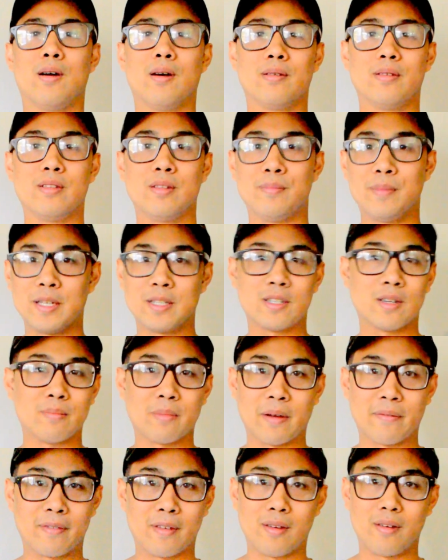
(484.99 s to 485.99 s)
In the meantime,
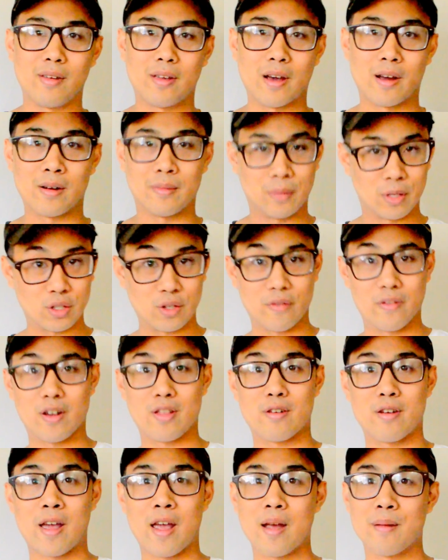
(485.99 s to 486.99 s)
I've got a bunch of
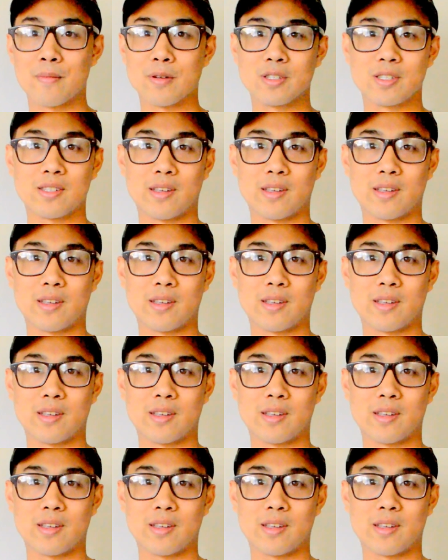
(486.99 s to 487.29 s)
other cameras